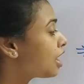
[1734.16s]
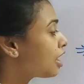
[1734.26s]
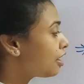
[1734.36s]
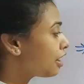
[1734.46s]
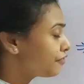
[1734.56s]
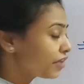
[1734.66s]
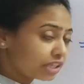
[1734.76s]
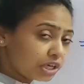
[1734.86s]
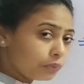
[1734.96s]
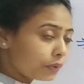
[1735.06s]

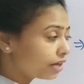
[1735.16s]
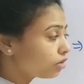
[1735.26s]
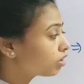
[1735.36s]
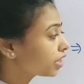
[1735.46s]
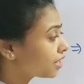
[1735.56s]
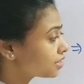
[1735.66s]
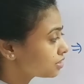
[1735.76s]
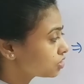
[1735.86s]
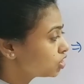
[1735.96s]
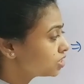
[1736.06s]
affected one,
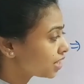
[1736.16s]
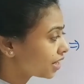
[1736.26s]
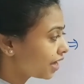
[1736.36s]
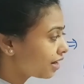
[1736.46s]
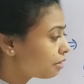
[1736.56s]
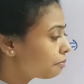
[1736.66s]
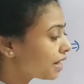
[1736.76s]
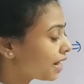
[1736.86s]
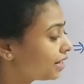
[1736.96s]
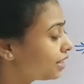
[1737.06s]
or she is a color
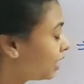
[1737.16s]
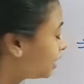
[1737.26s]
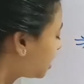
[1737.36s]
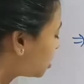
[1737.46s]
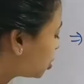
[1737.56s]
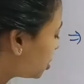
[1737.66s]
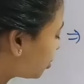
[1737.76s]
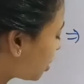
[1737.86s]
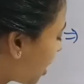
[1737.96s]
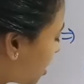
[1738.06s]
blind, then
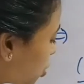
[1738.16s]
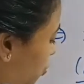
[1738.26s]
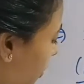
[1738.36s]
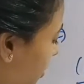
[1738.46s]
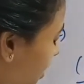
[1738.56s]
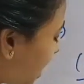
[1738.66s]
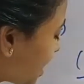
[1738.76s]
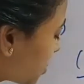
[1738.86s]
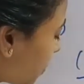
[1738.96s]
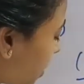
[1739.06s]
she transfer
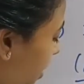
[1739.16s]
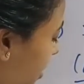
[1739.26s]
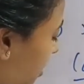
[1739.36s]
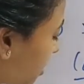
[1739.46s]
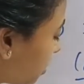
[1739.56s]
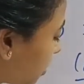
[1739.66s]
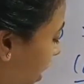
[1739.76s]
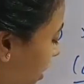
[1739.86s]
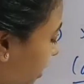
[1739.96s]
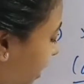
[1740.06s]

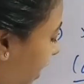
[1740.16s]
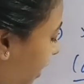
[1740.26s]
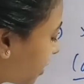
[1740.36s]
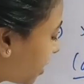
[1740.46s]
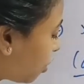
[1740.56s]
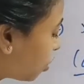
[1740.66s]
her character